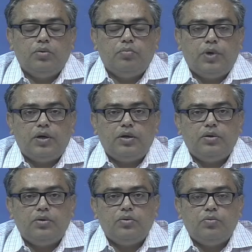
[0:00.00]
But
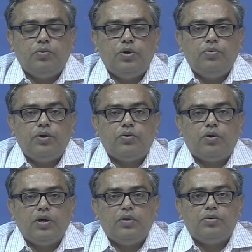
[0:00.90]
when you are
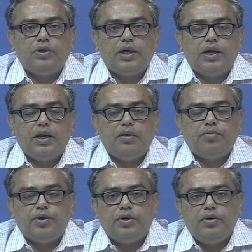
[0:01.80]
talking about the
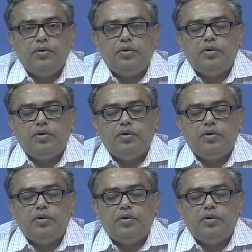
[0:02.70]
LLP,